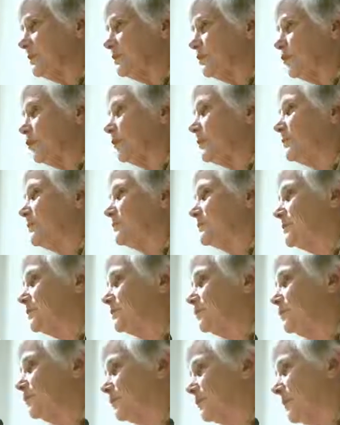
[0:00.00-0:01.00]
Fordham
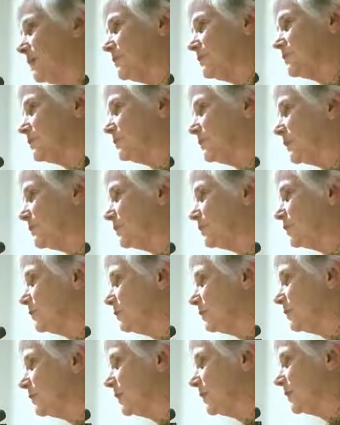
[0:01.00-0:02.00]
Institute when I was a member of the
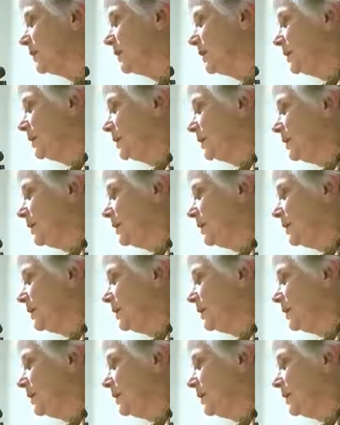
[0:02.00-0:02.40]
board.